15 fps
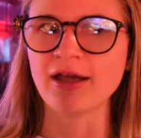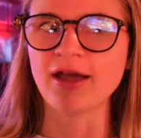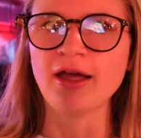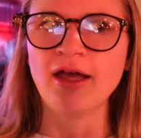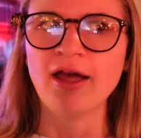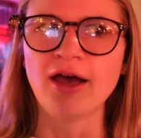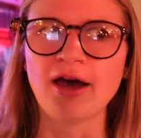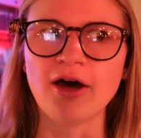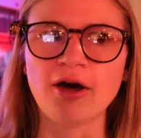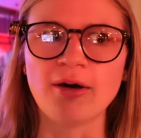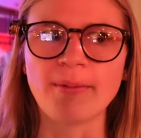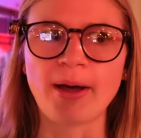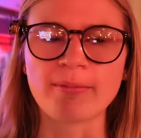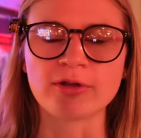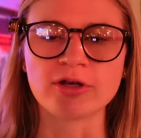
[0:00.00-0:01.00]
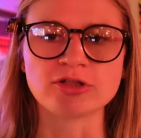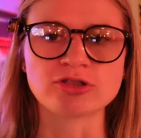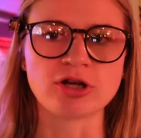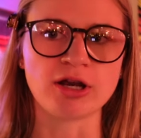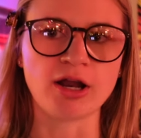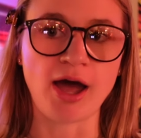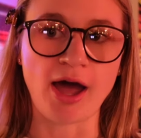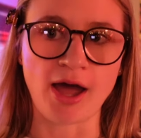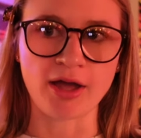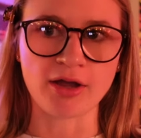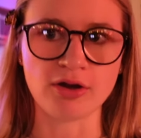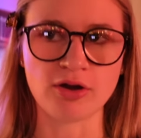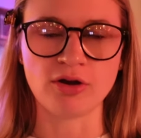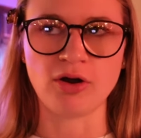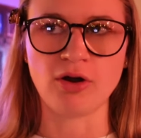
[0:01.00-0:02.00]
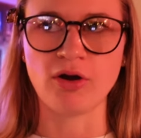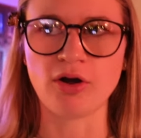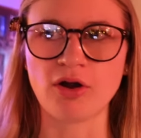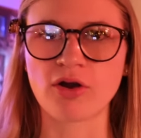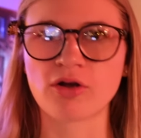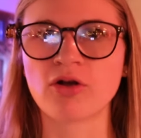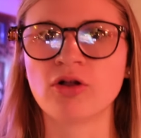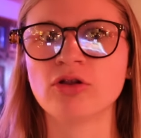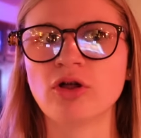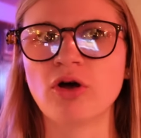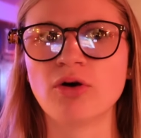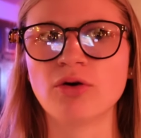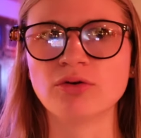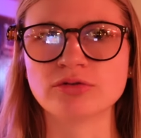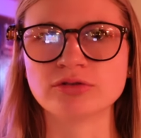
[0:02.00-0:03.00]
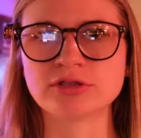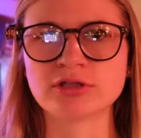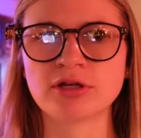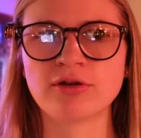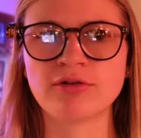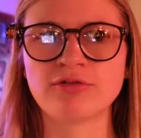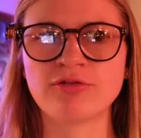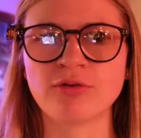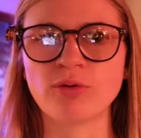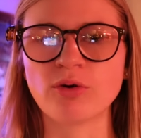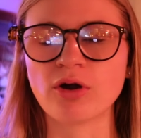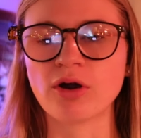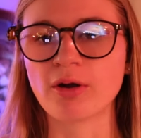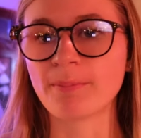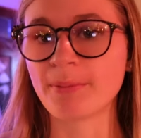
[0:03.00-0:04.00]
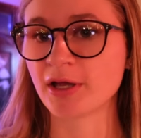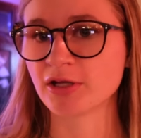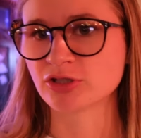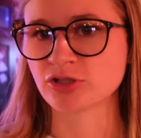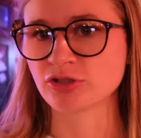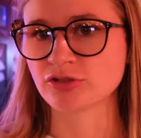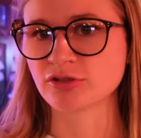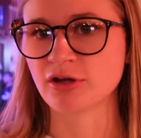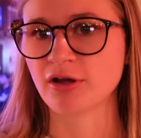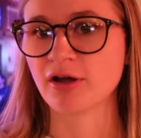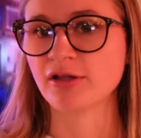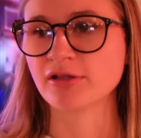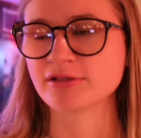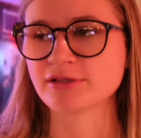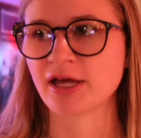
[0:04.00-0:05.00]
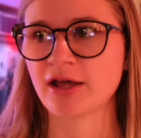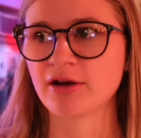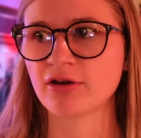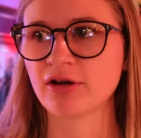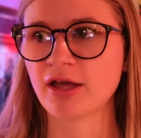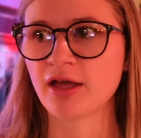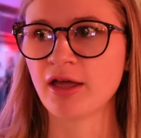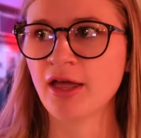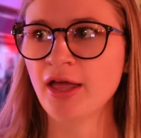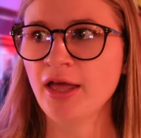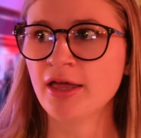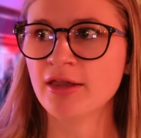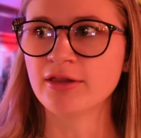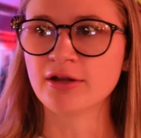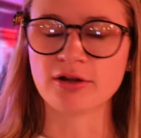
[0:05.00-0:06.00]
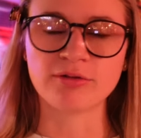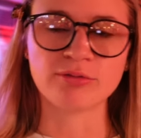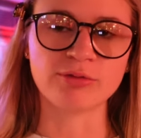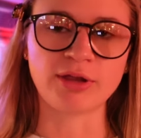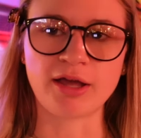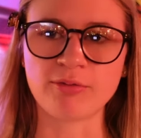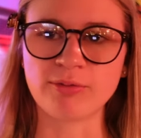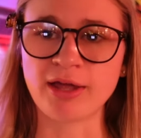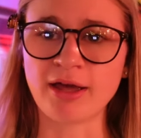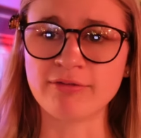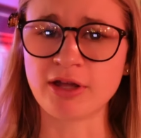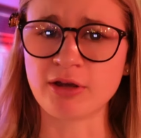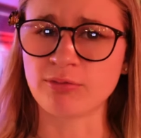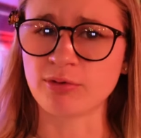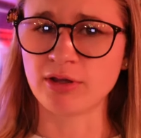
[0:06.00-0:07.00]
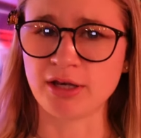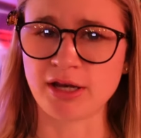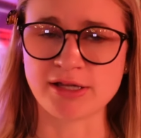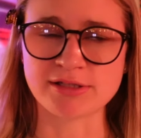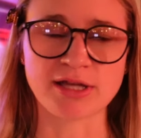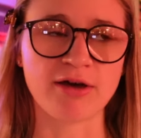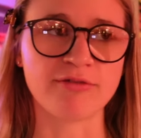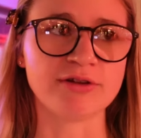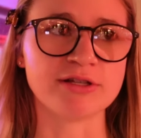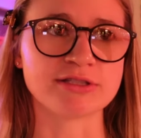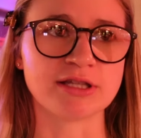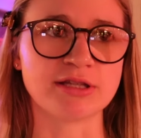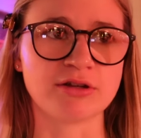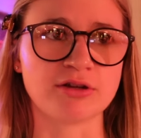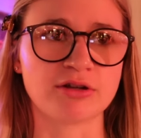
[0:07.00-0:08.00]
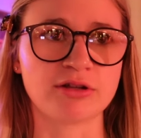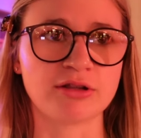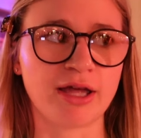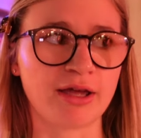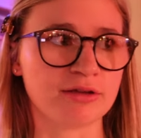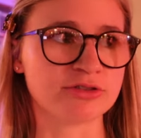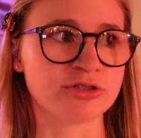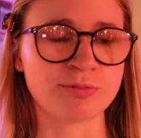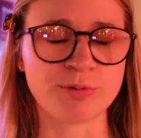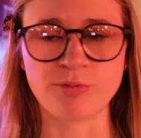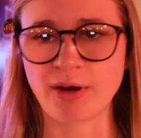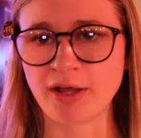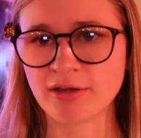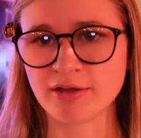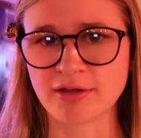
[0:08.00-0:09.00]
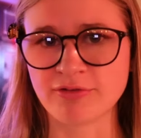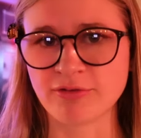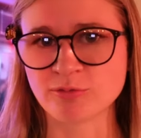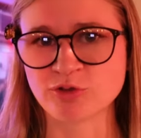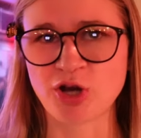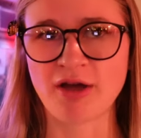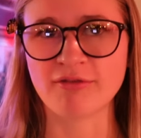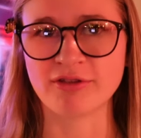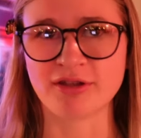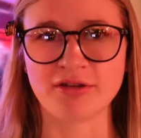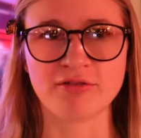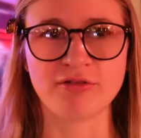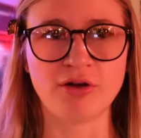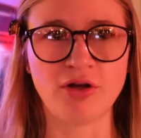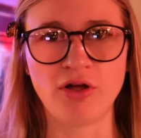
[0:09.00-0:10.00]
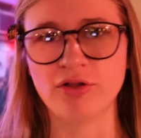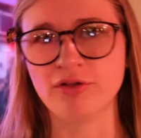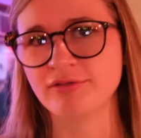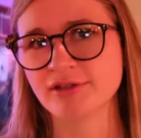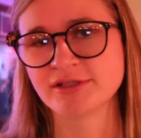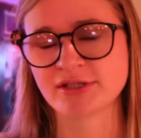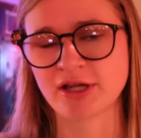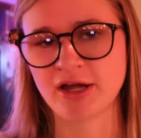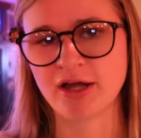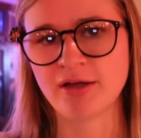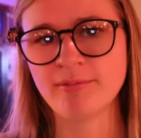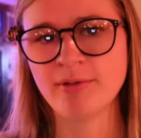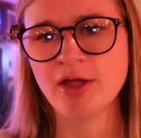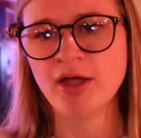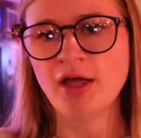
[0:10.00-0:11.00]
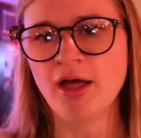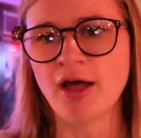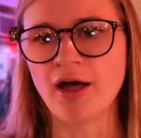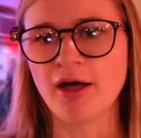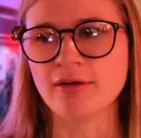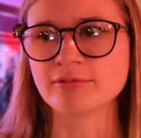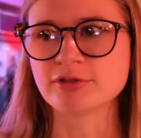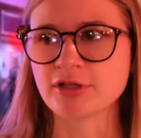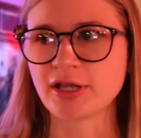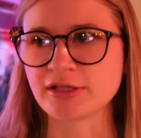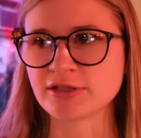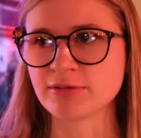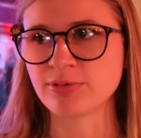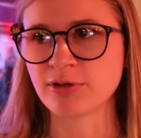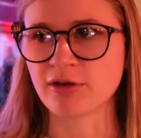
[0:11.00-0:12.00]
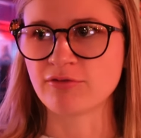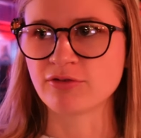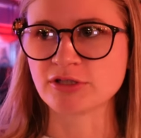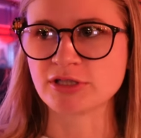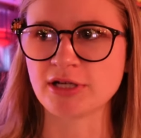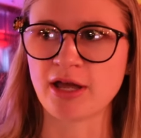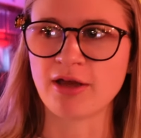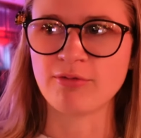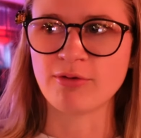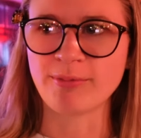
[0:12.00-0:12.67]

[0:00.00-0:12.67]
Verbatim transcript: Um, I'm gonna try to iron our clothes for pictures on Saturday. They're like, we have like really nice outfits and they're like super wrinkly from traveling all of this time. Um, so that's the plan for tonight.